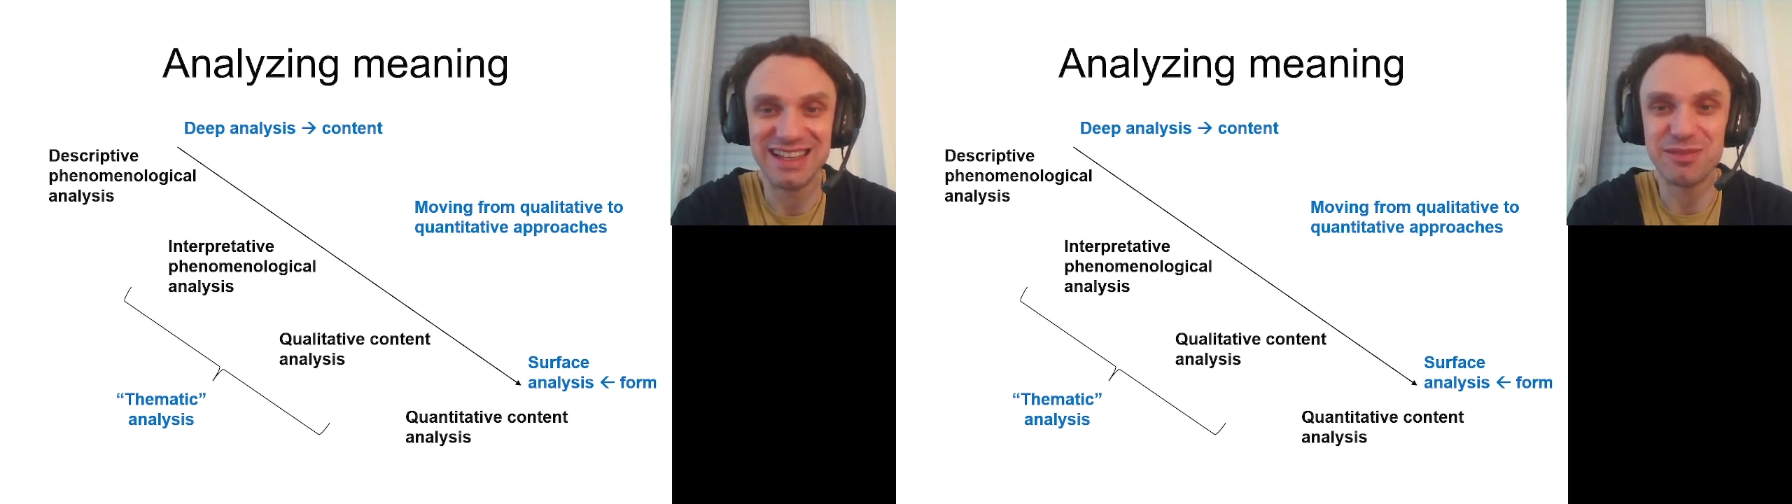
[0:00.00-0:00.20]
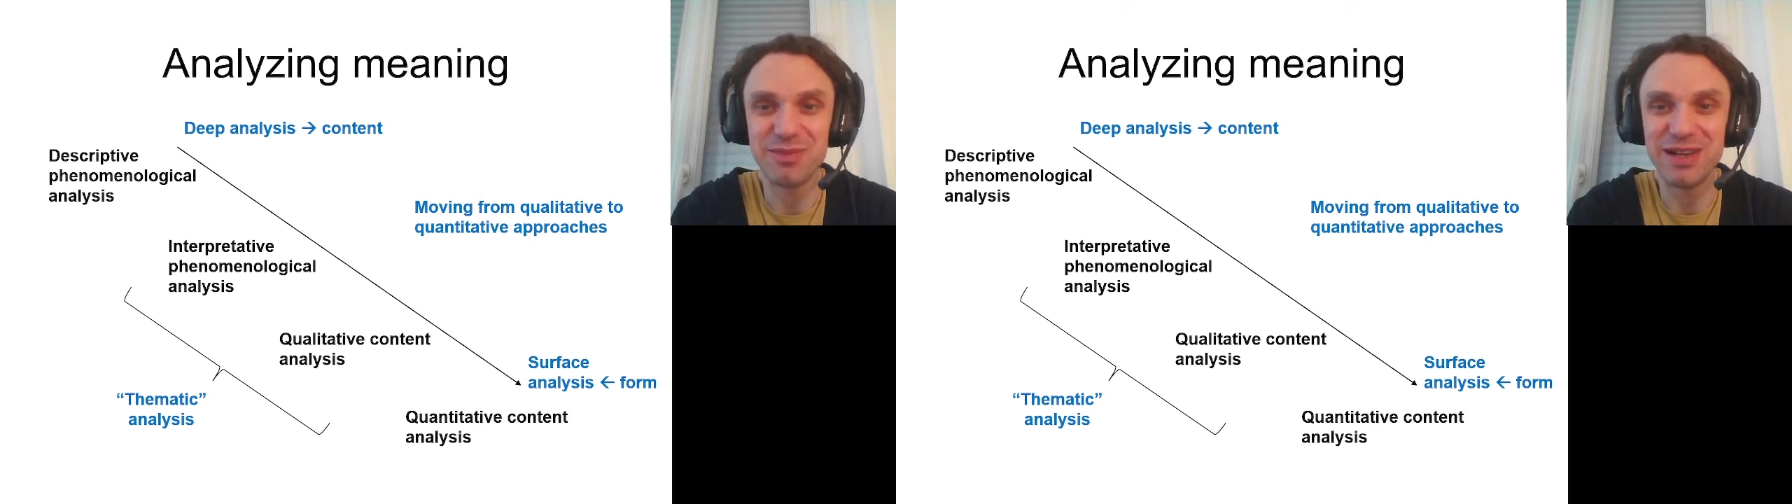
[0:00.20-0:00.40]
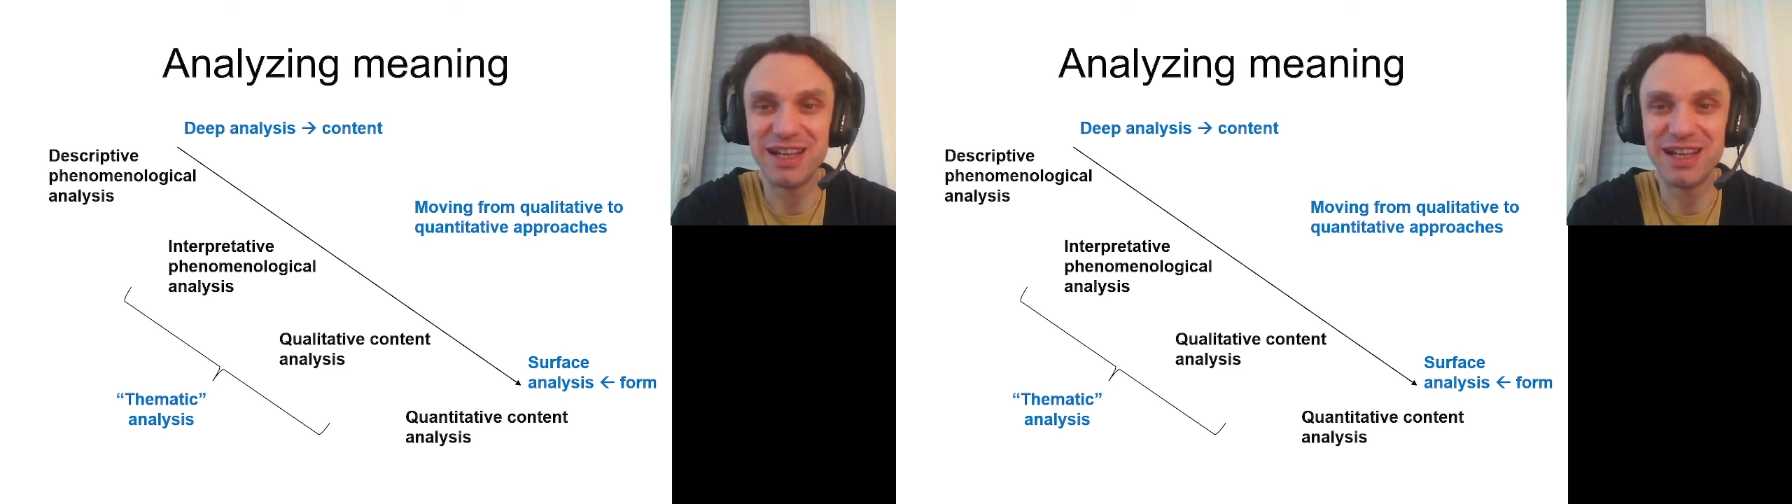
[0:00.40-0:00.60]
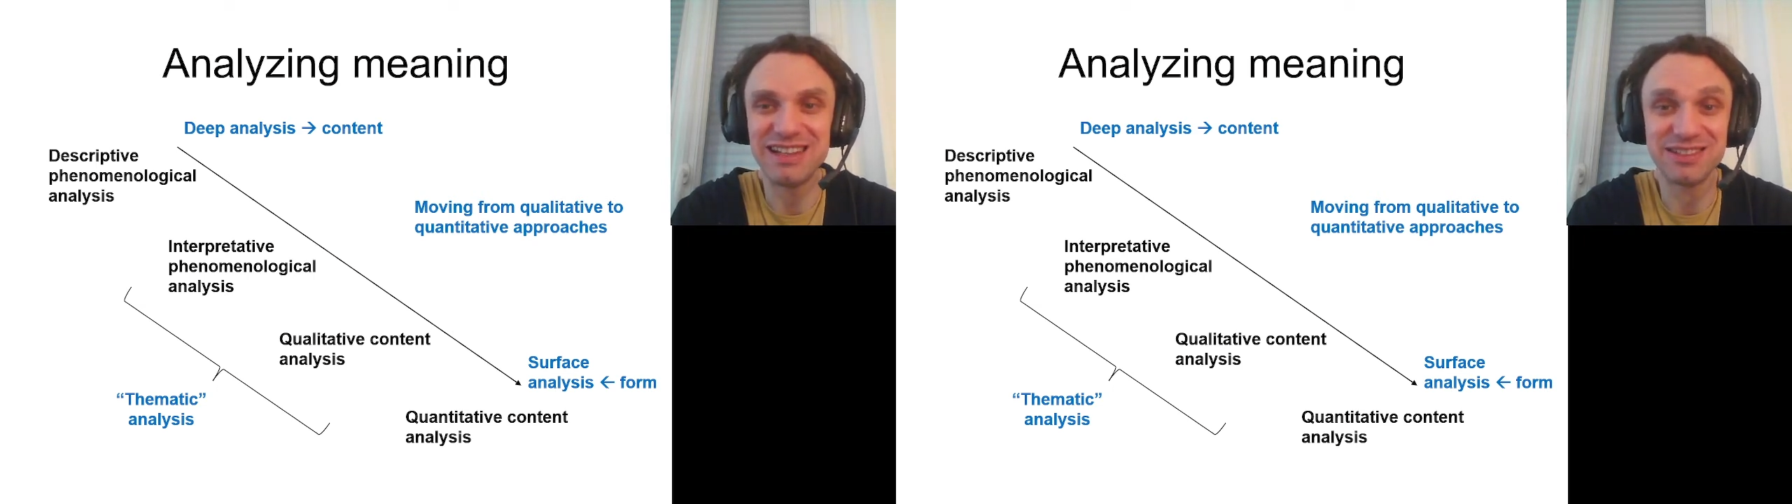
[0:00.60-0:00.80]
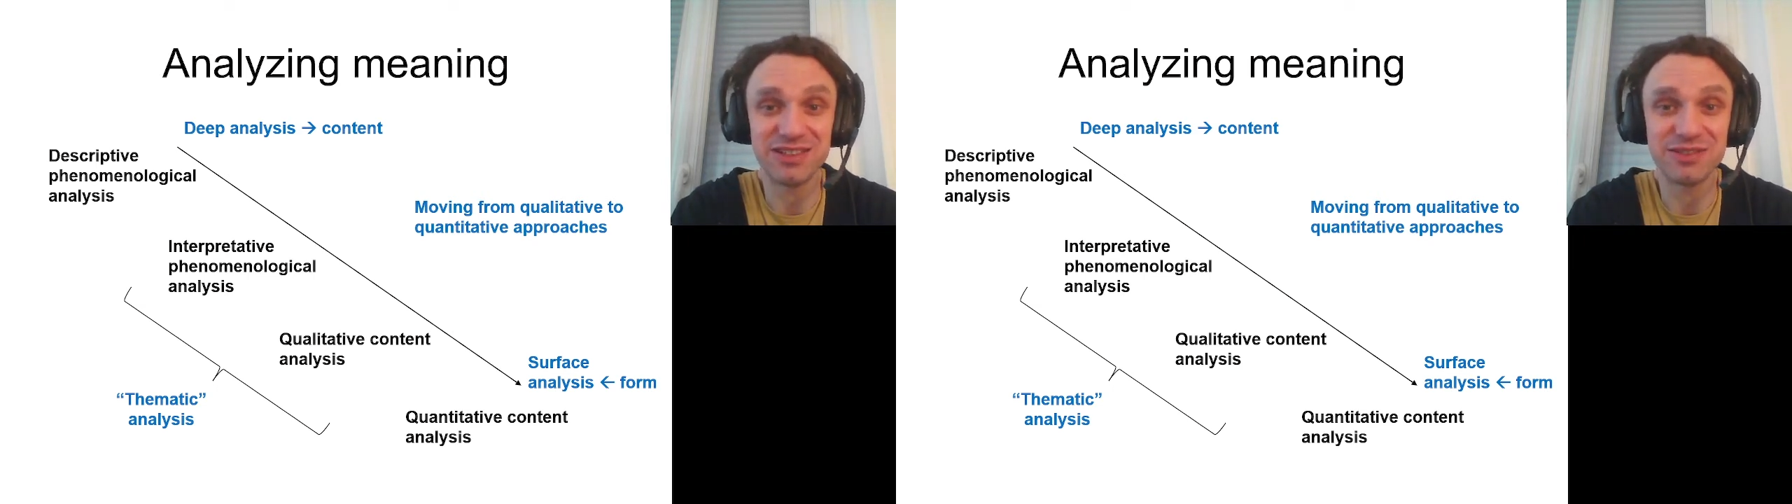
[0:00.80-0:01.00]
It mainly
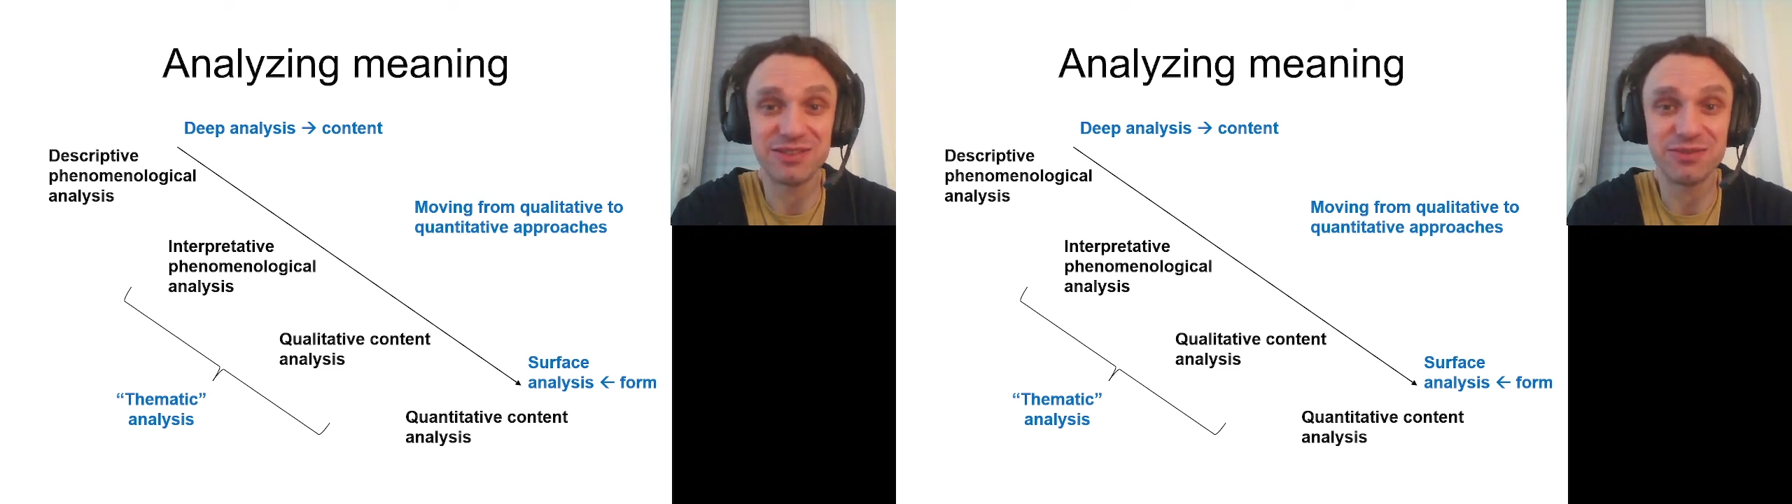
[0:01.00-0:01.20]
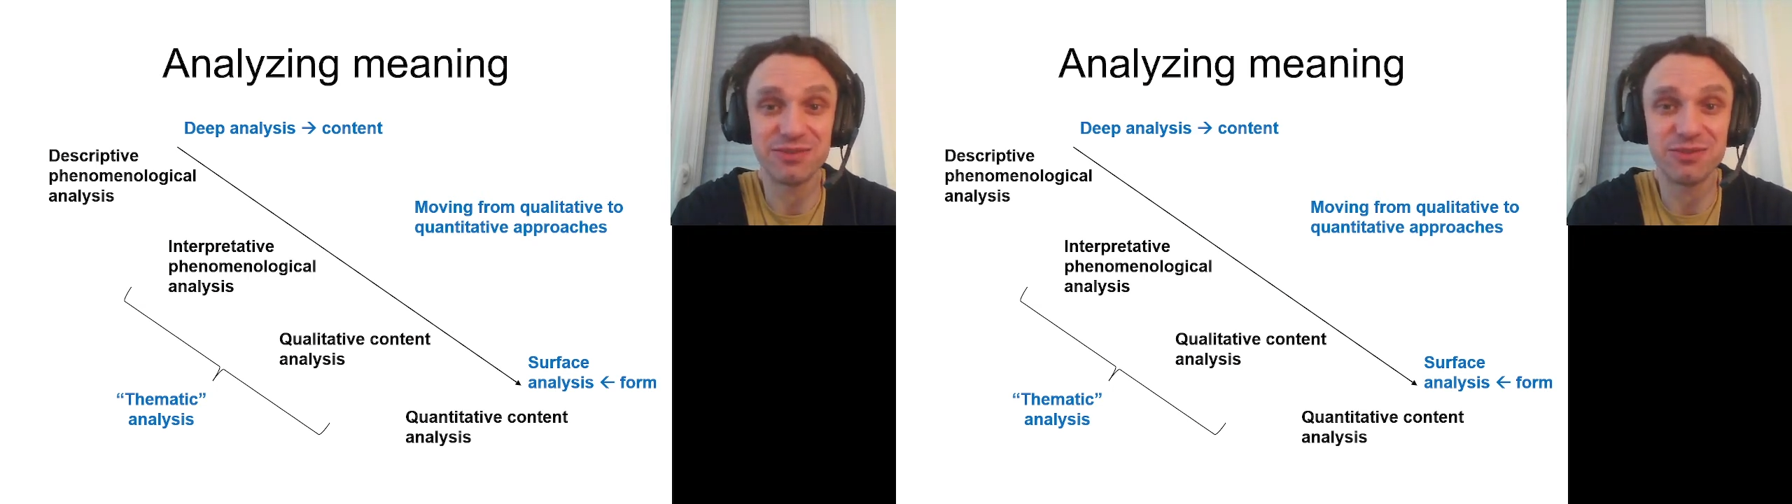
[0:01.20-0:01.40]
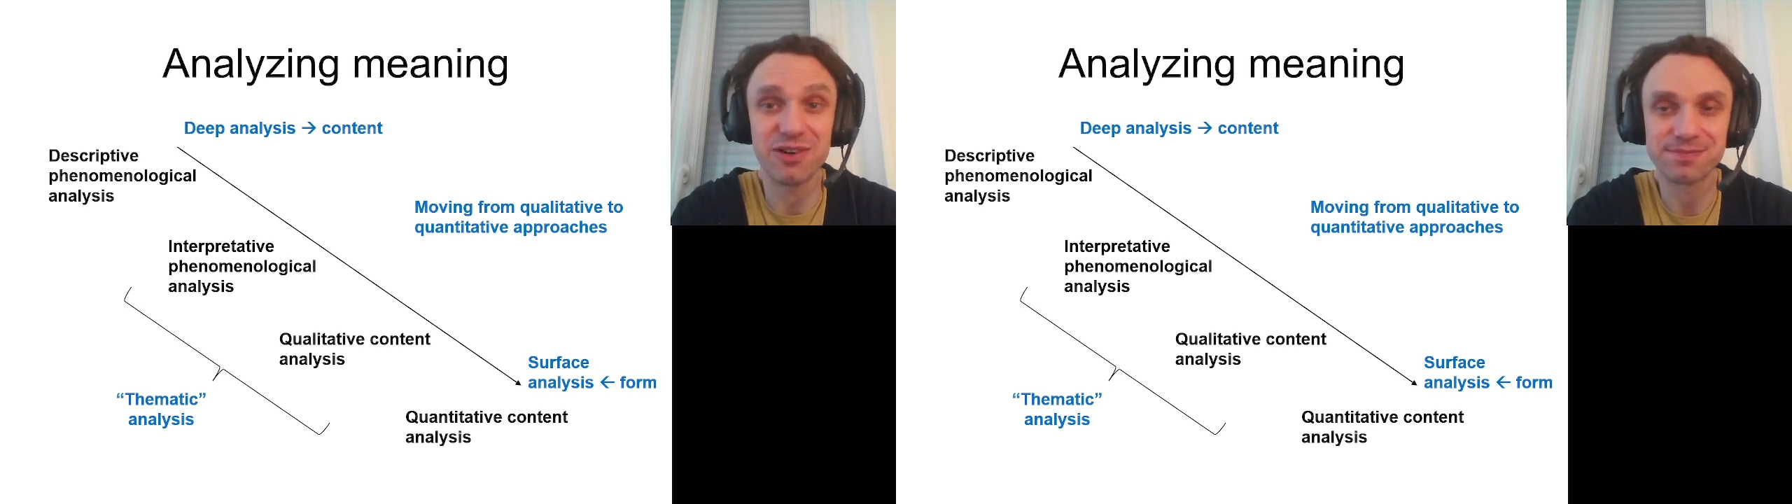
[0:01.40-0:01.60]
deals with form.